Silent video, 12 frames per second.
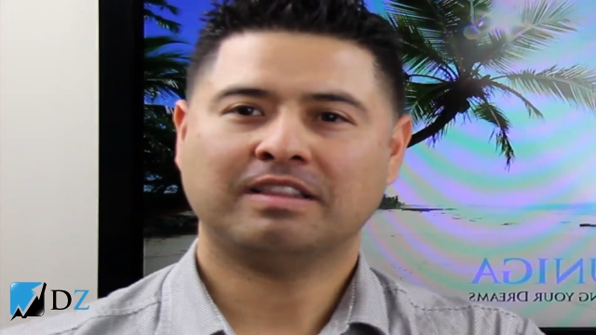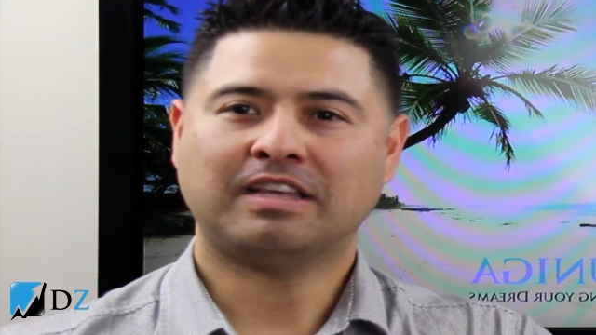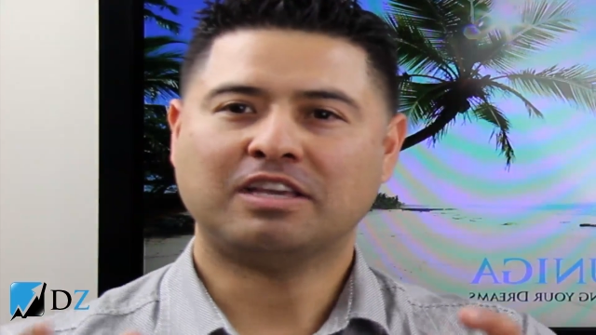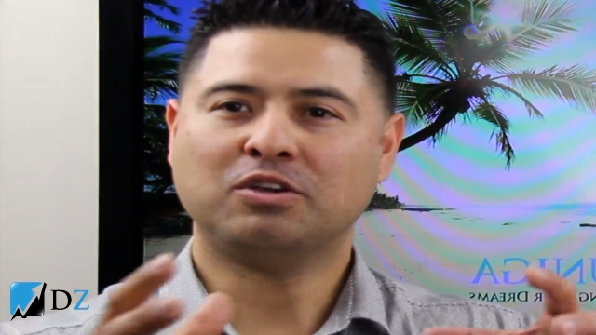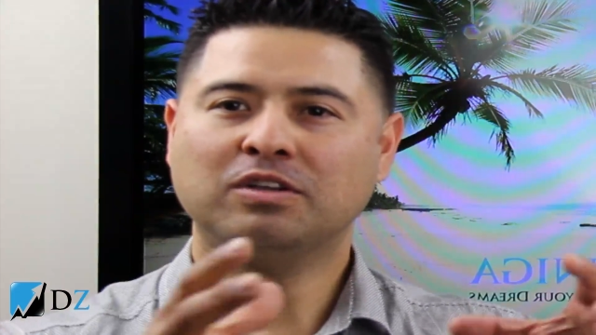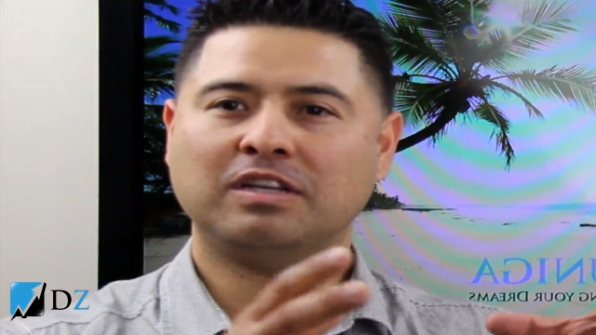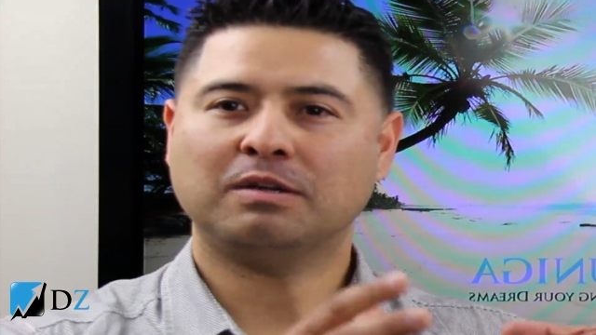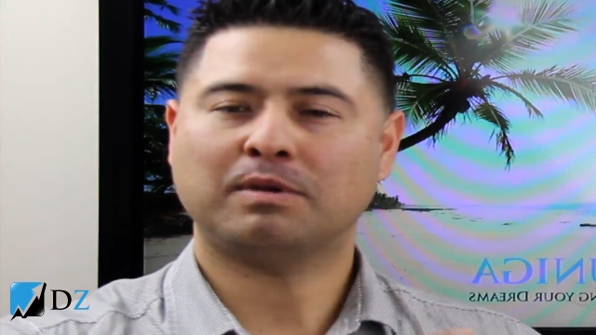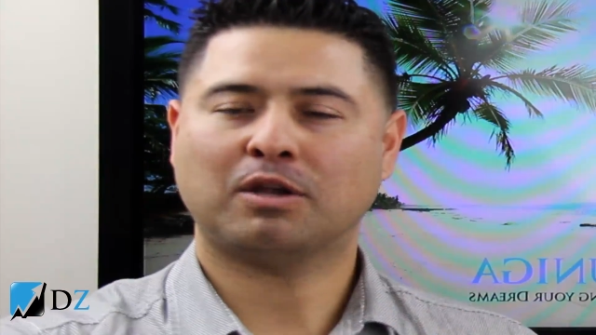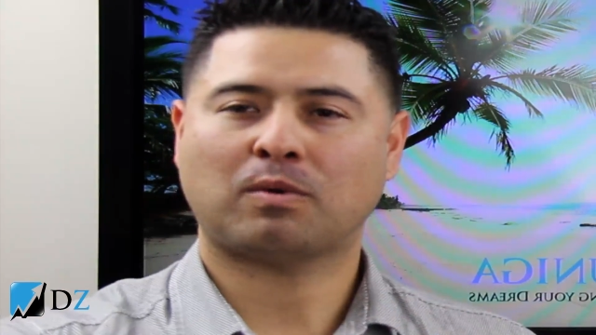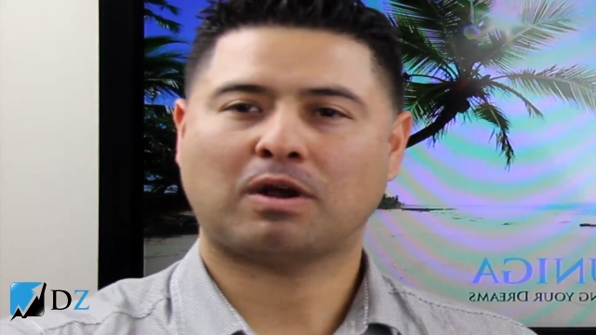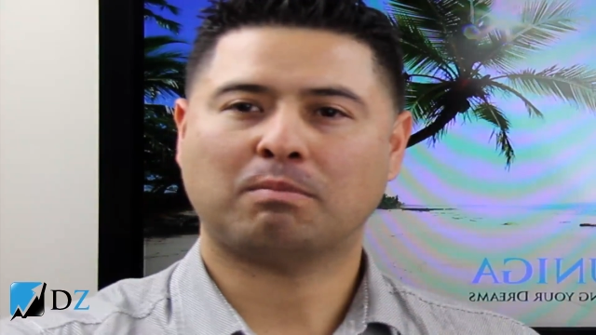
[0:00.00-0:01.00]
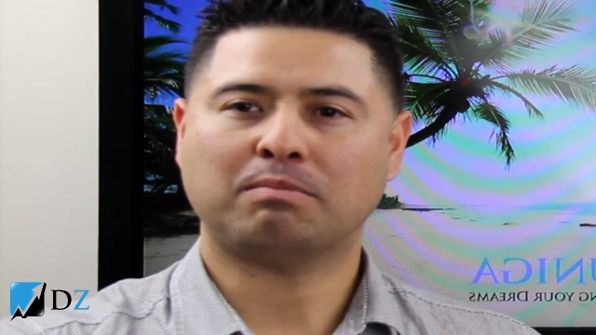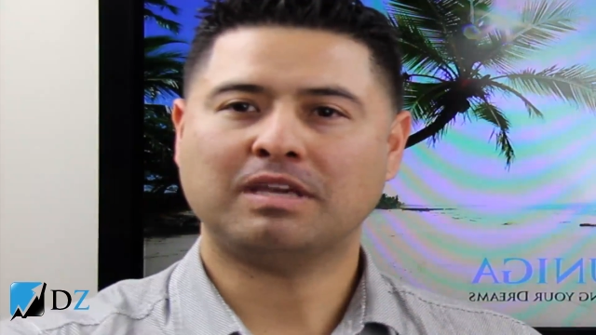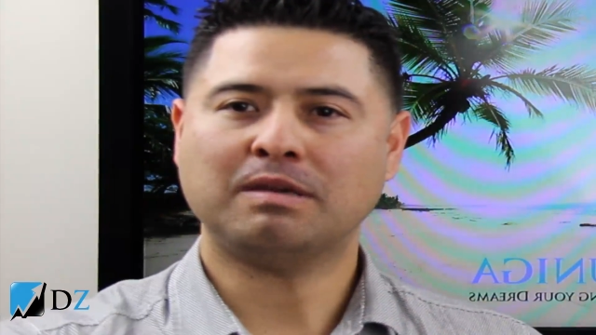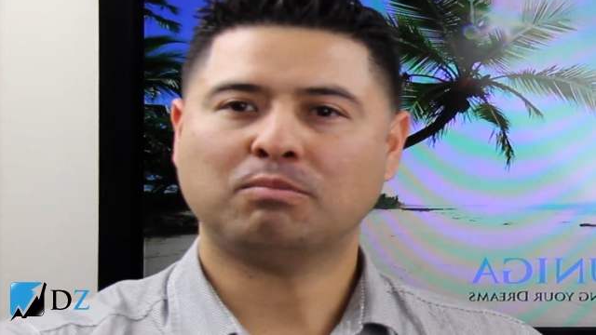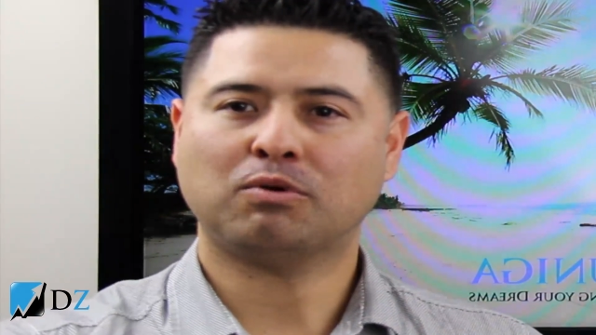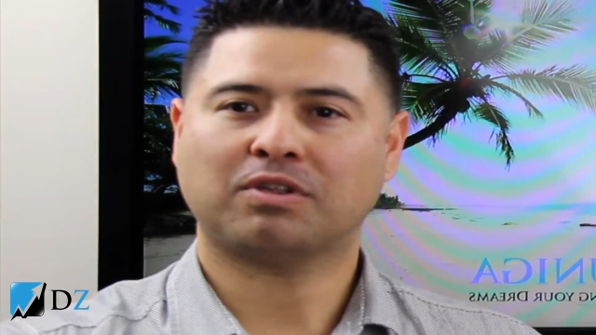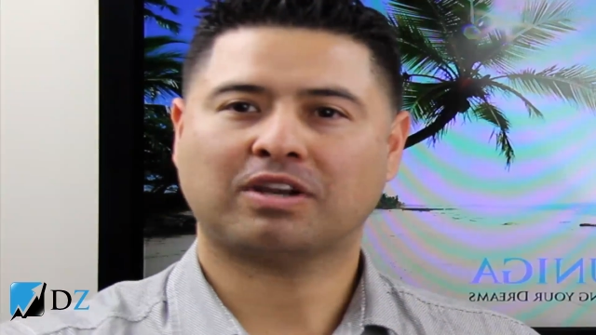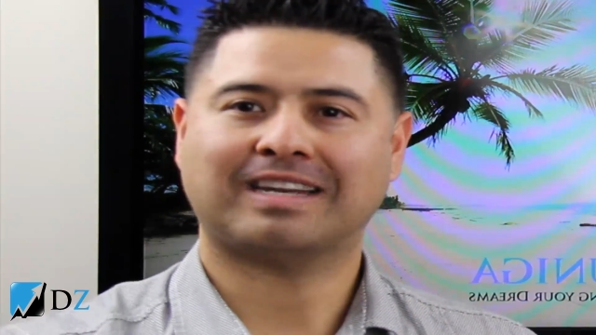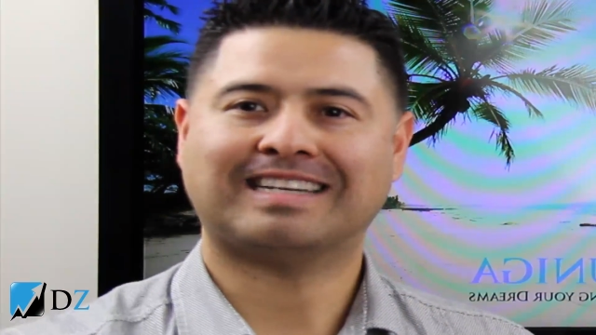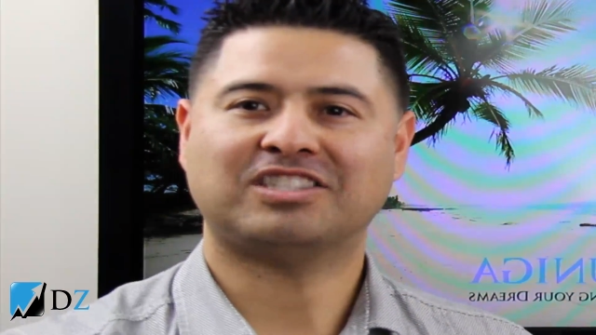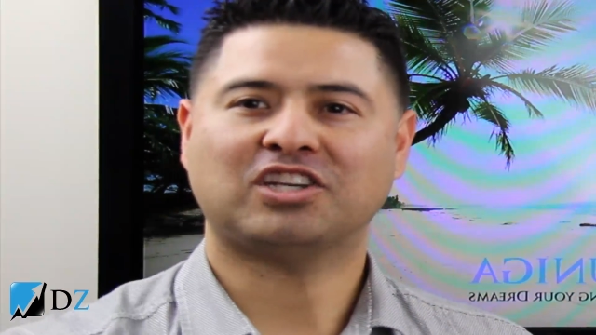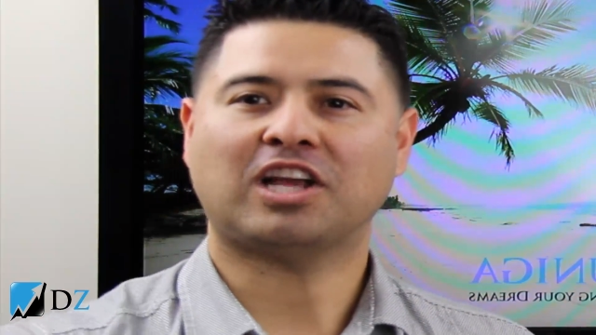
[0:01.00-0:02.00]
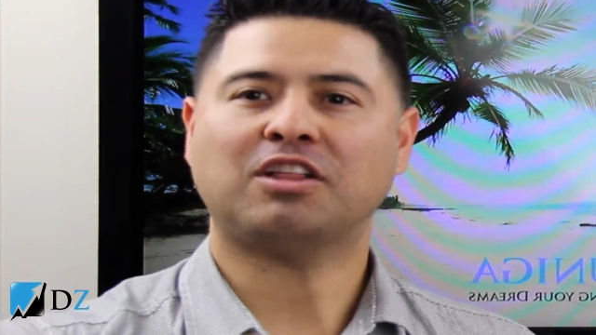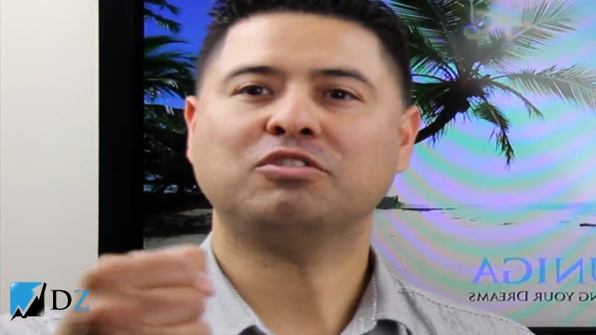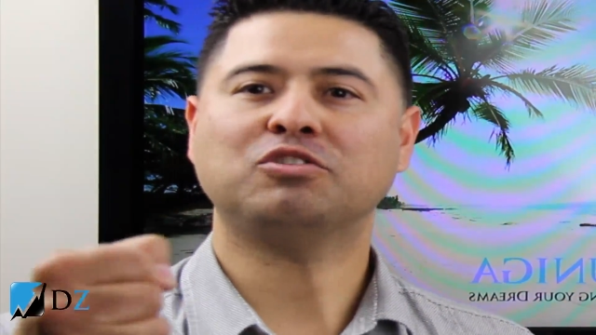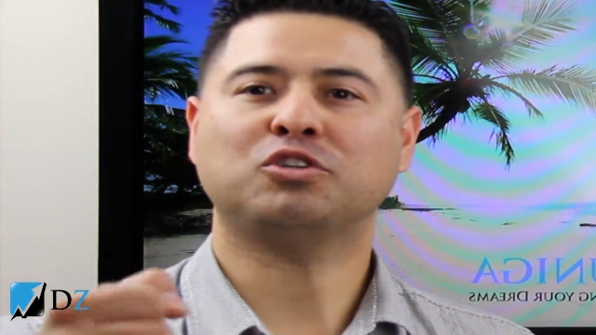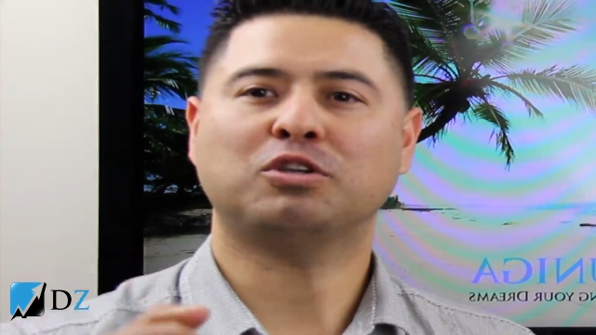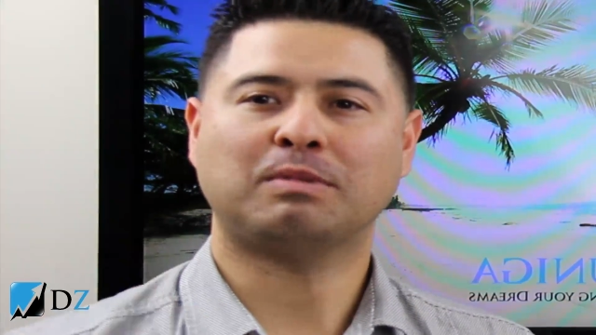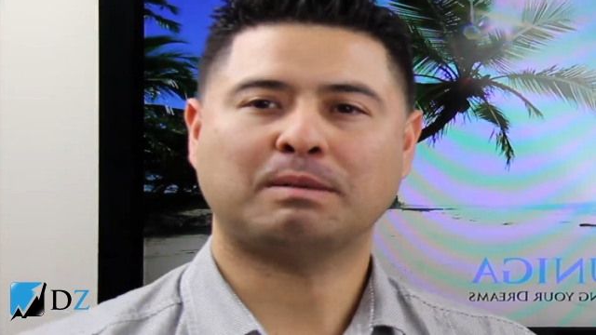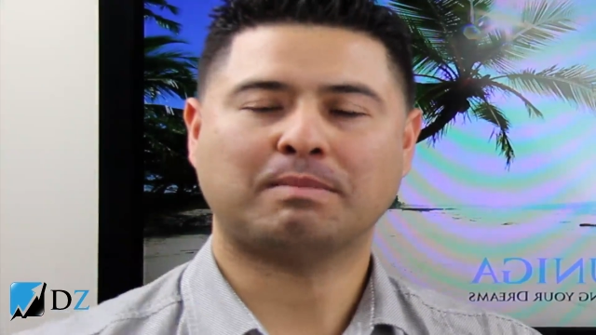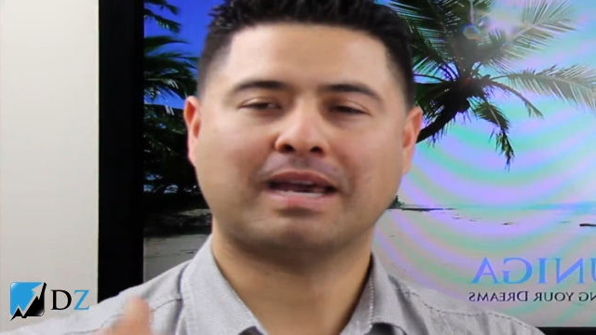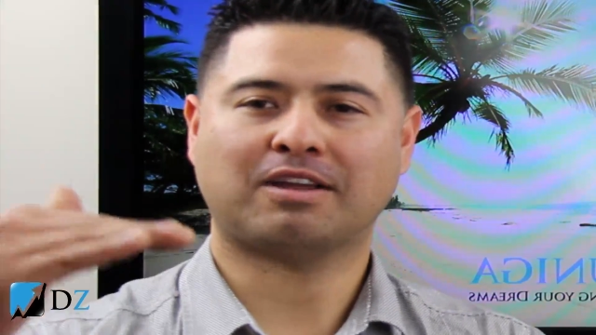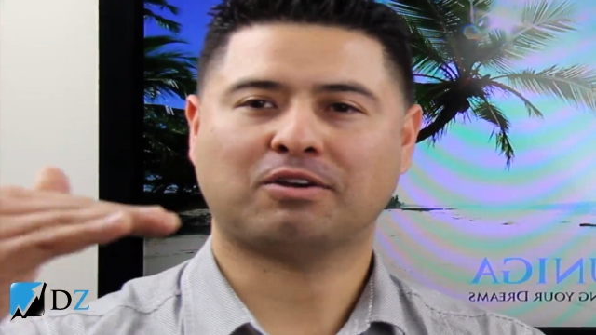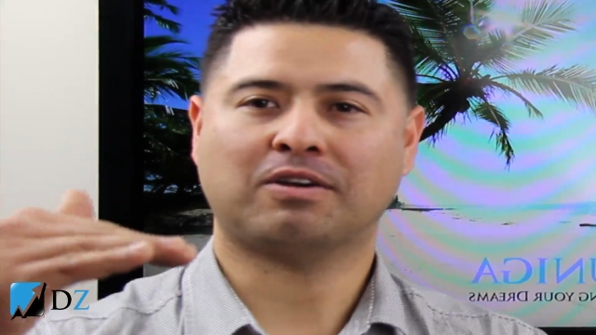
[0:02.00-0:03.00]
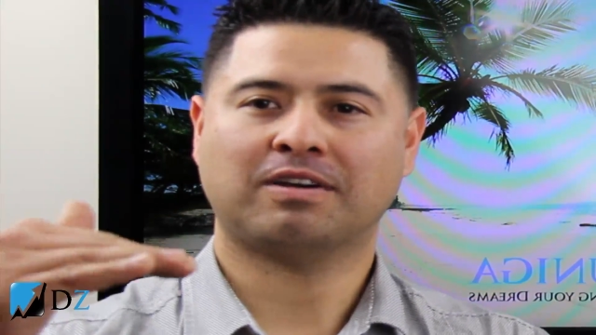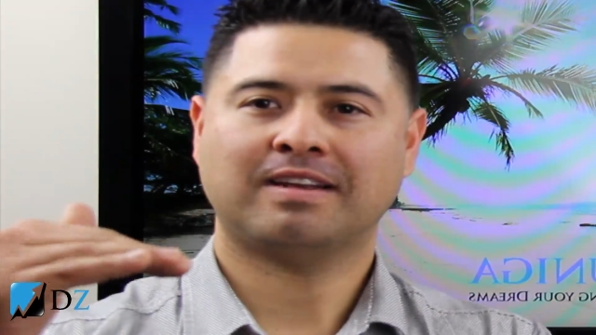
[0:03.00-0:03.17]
then you need to be around people that are going to challenge you to be better,